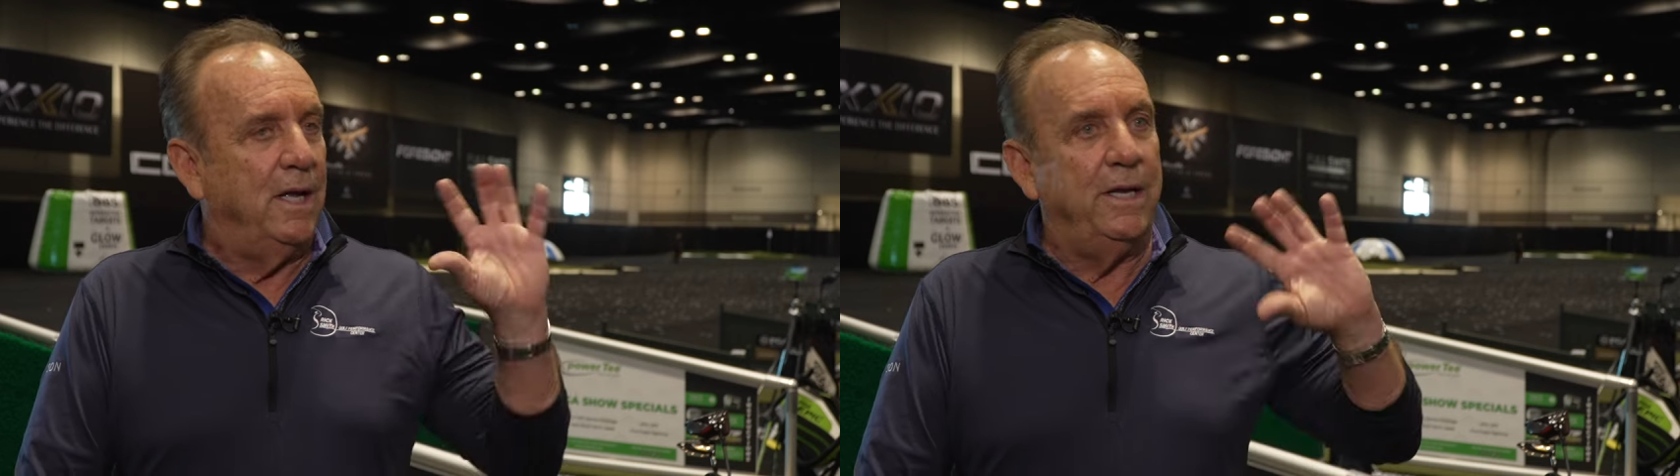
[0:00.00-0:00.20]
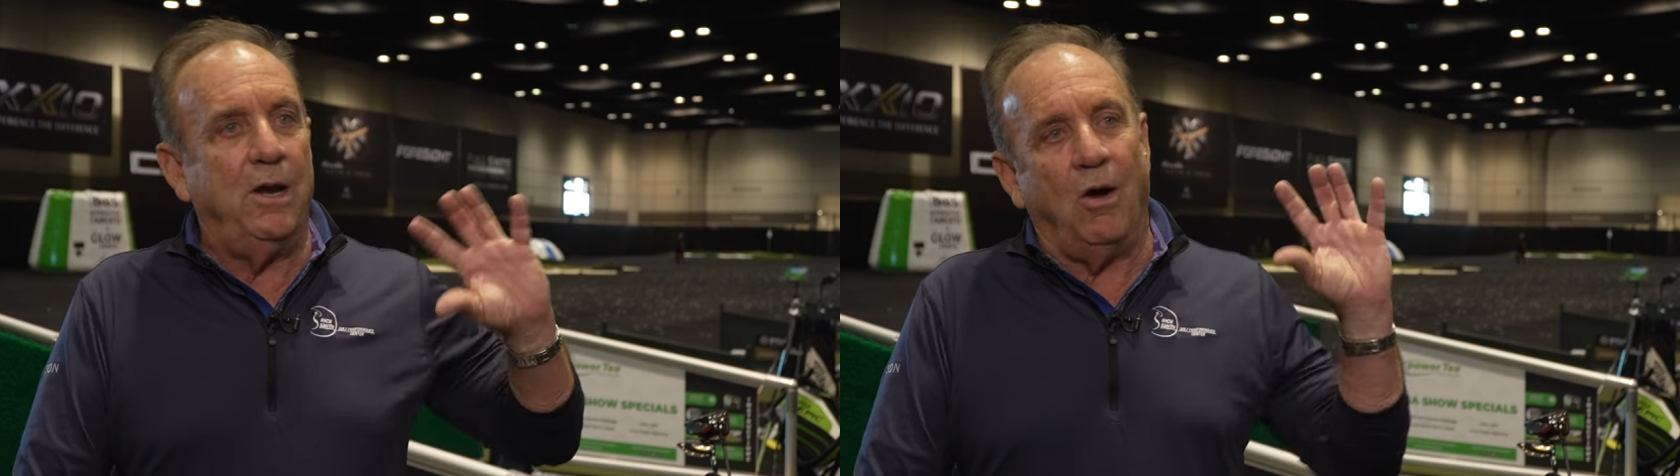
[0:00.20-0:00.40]

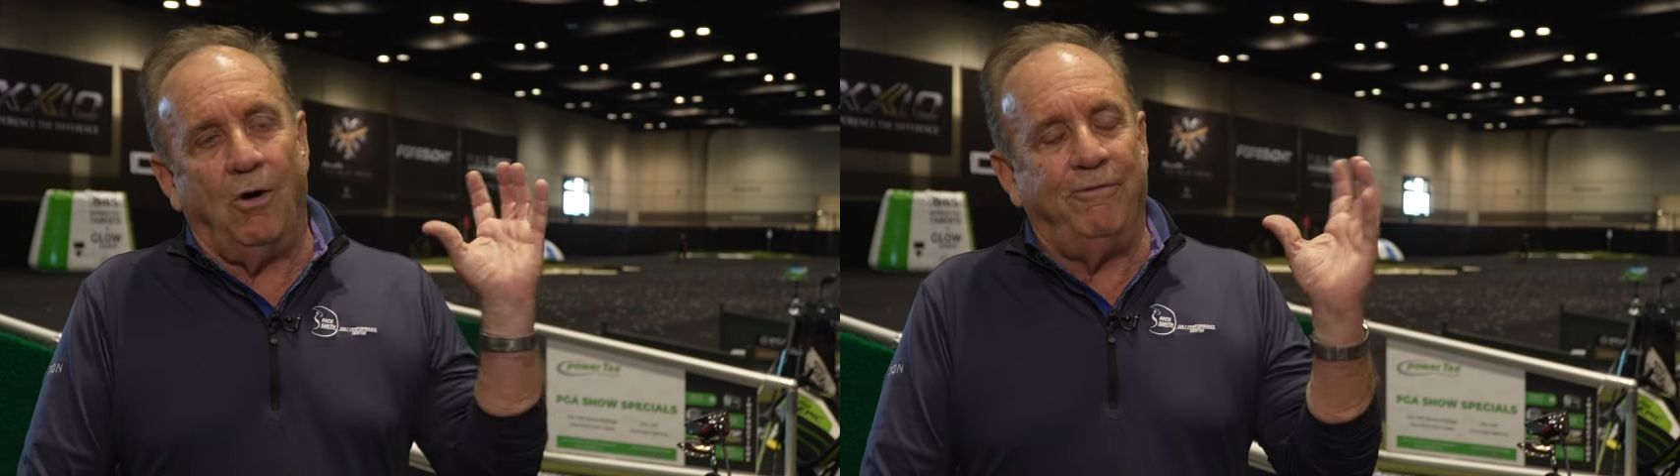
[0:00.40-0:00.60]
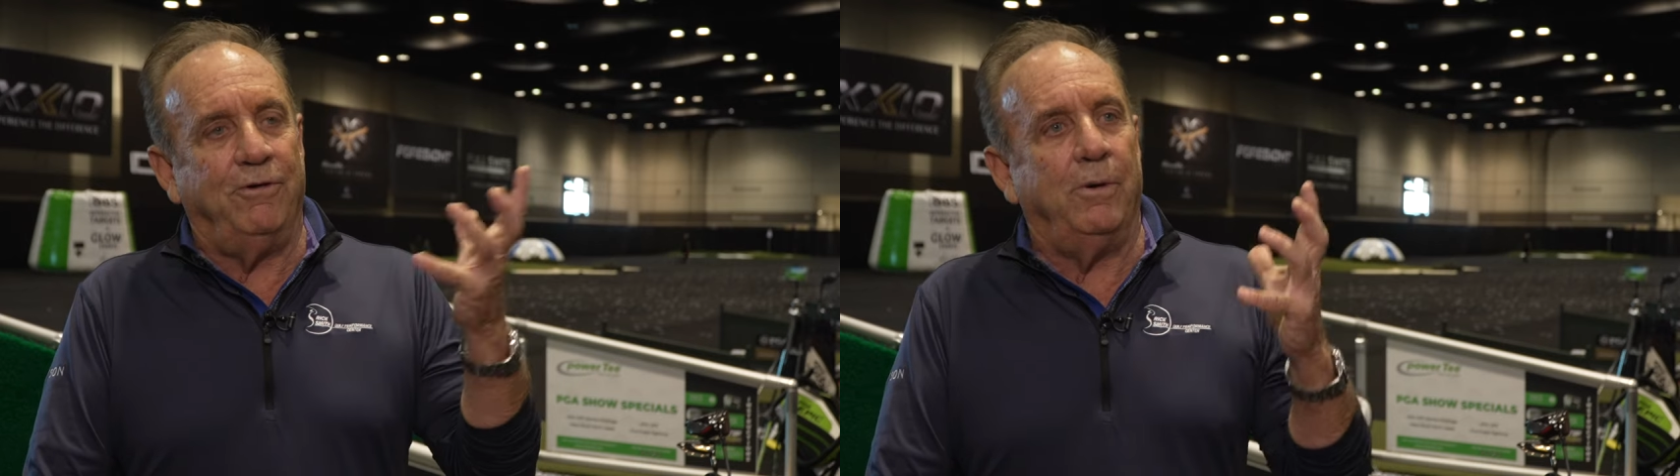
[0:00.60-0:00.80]
an
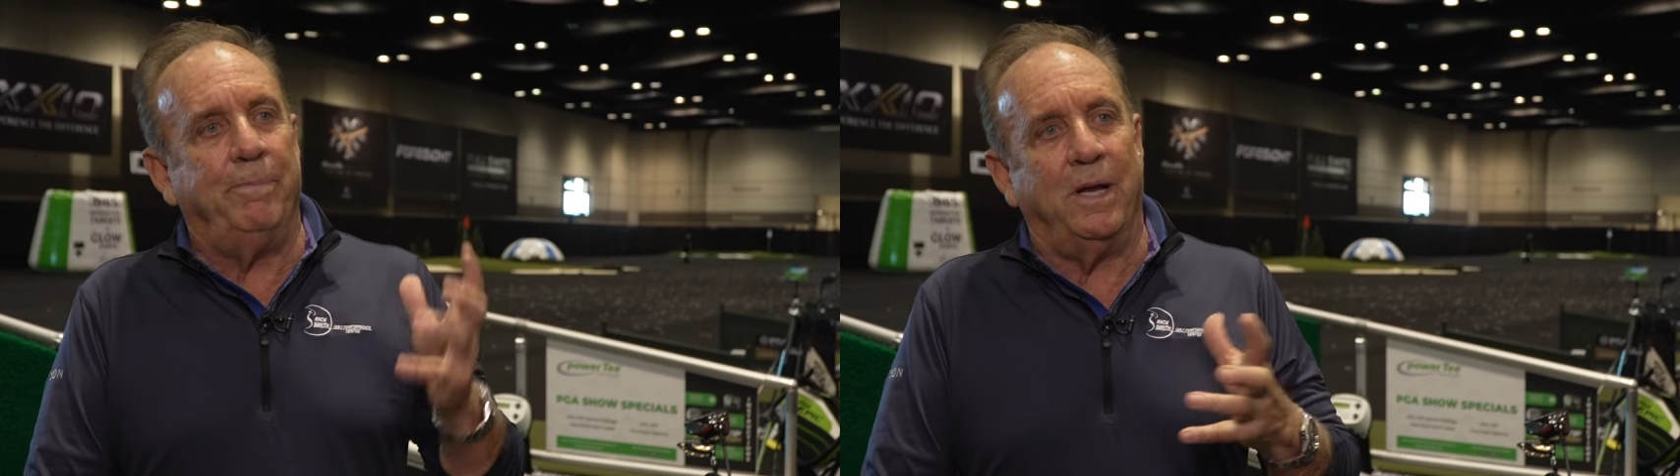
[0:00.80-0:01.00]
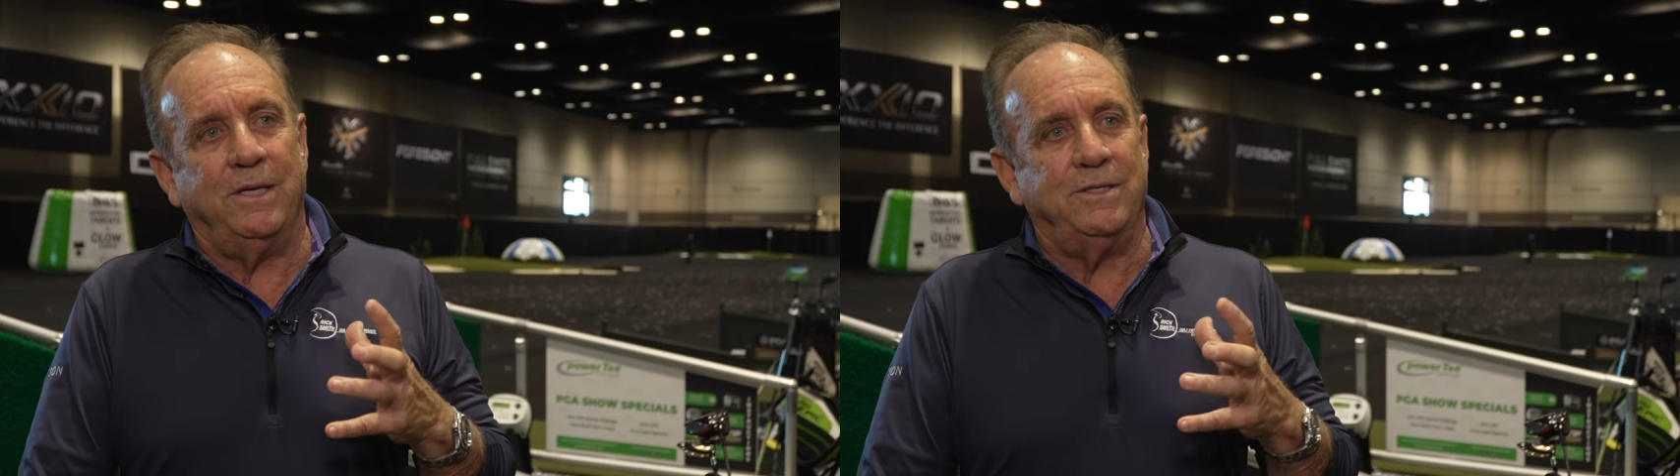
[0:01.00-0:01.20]

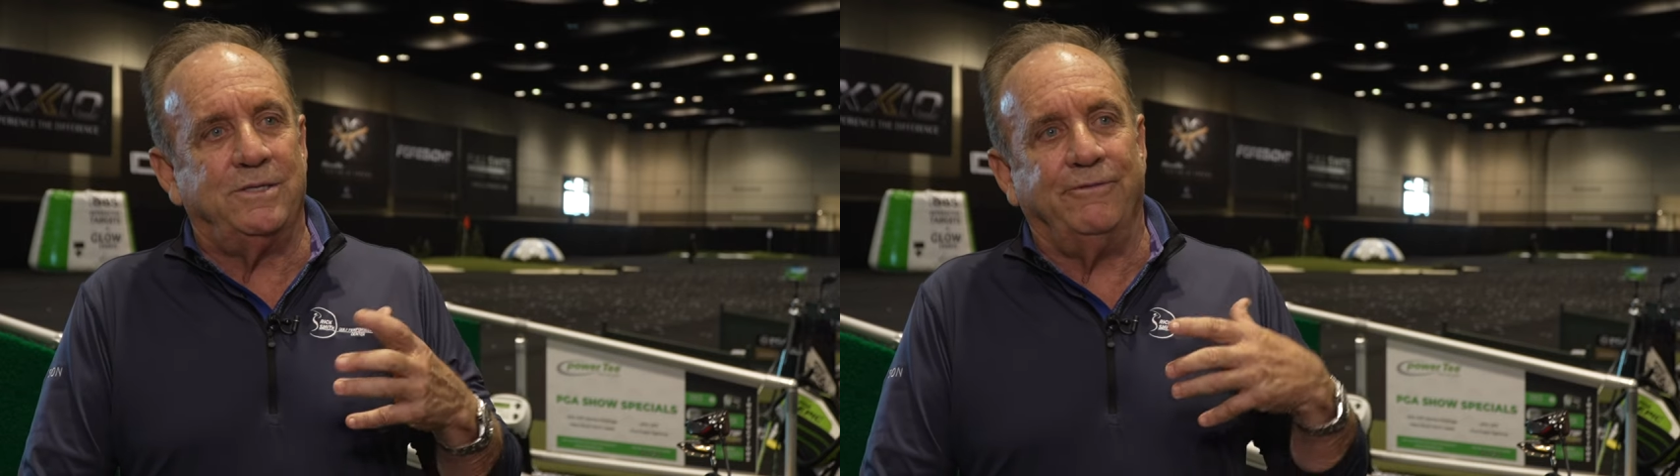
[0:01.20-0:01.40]
overabundance